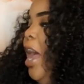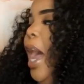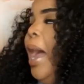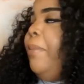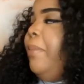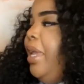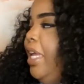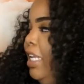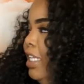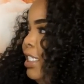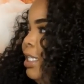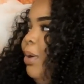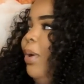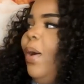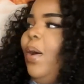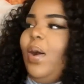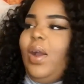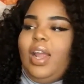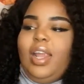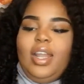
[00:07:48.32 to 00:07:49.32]
I made it so
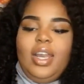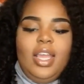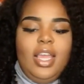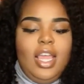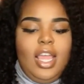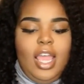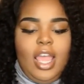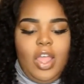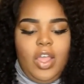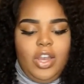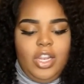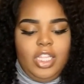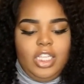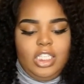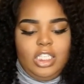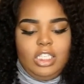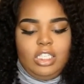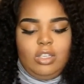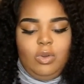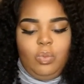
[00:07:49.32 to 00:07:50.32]
hard. And
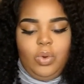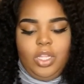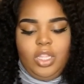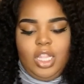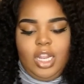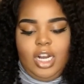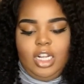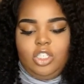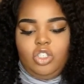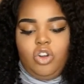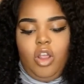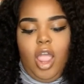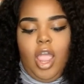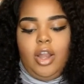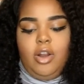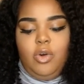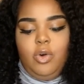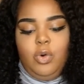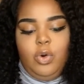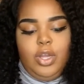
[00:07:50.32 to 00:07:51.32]
this is the one that I
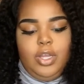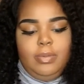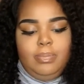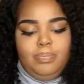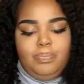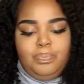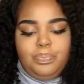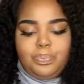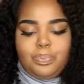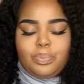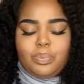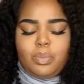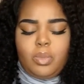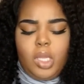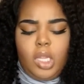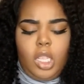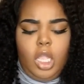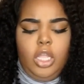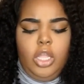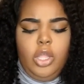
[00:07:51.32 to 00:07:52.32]
tried
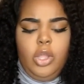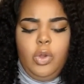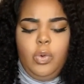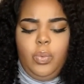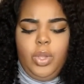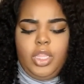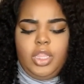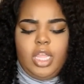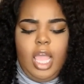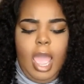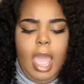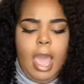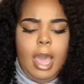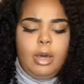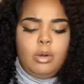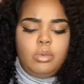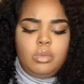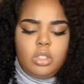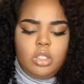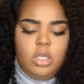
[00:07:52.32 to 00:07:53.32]
on
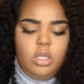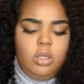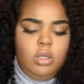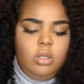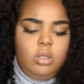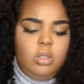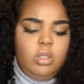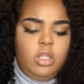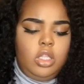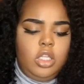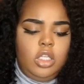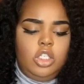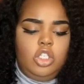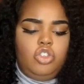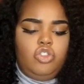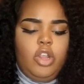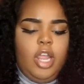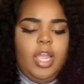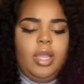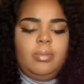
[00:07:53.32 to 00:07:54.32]
without the
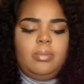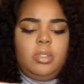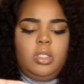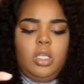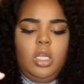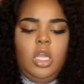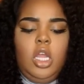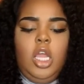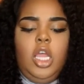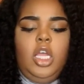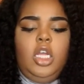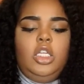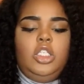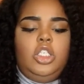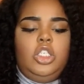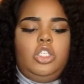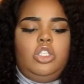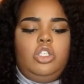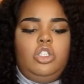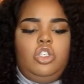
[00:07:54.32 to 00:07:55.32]
straps
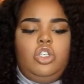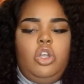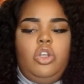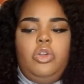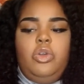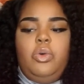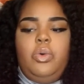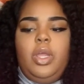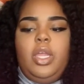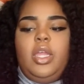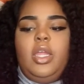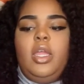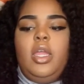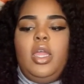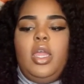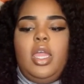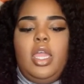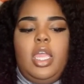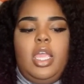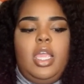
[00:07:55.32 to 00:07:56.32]
just to show you it
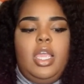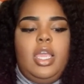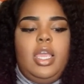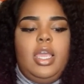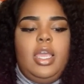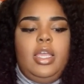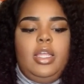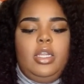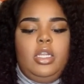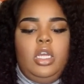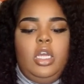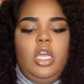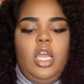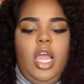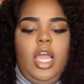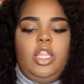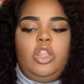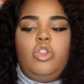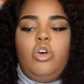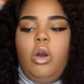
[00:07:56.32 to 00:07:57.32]
and
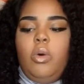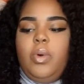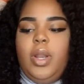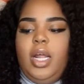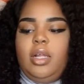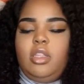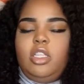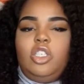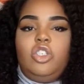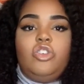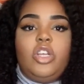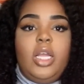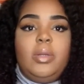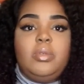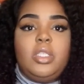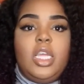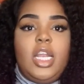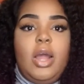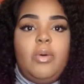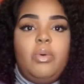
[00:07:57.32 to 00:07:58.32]
I thought without the
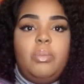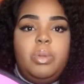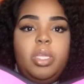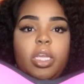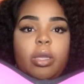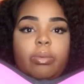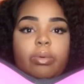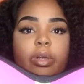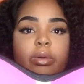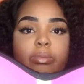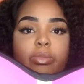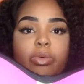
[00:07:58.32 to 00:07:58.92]
straps that I would be able to